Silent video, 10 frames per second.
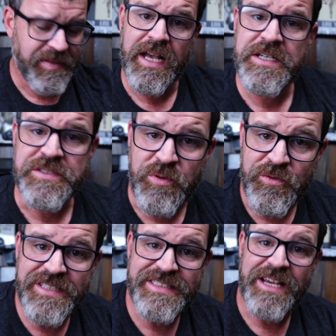I just
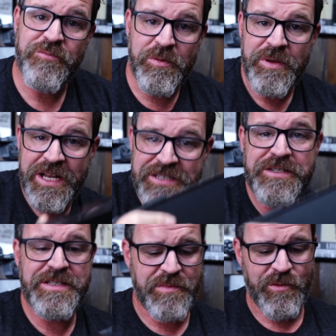pulled this out from
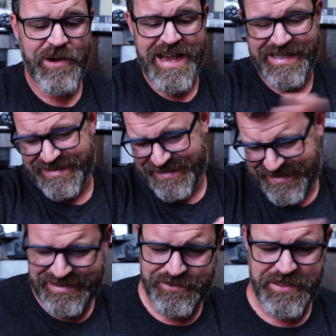underneath my rack,
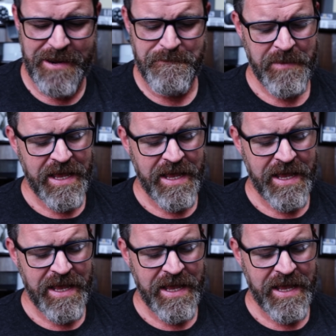okay?